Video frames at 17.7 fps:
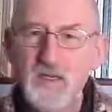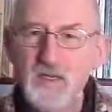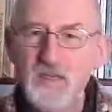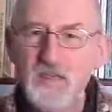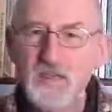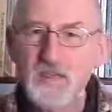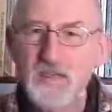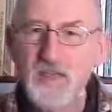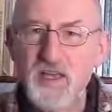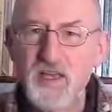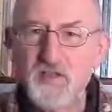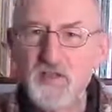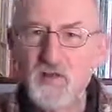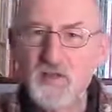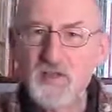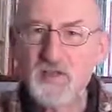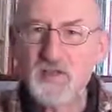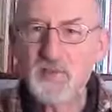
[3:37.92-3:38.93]
Today I'm
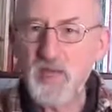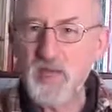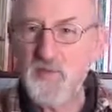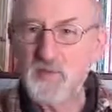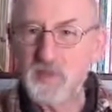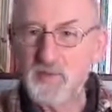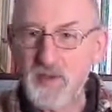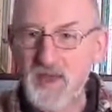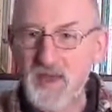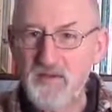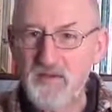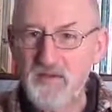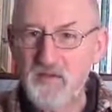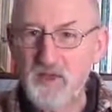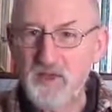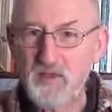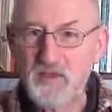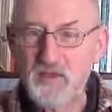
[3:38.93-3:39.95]
going to play with bare
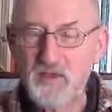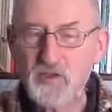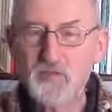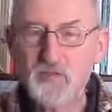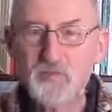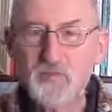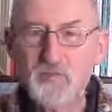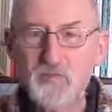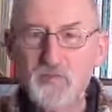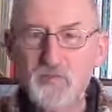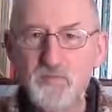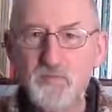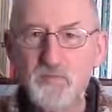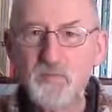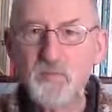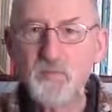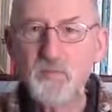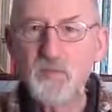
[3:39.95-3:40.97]
fingers,
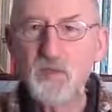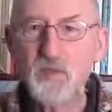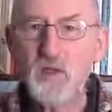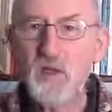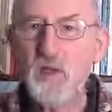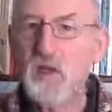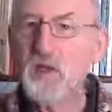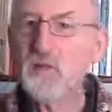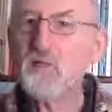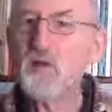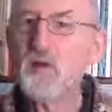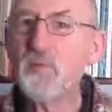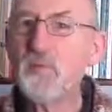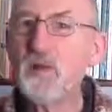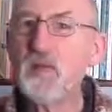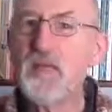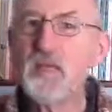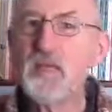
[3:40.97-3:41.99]
and I'm going to
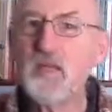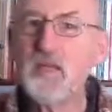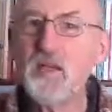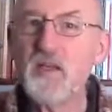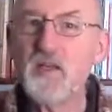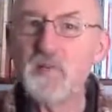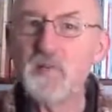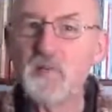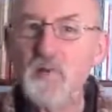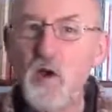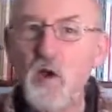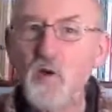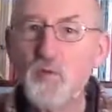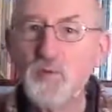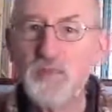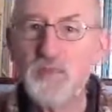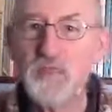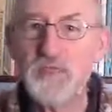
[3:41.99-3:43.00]
play in
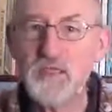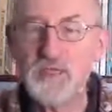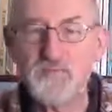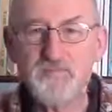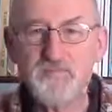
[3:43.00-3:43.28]
open D.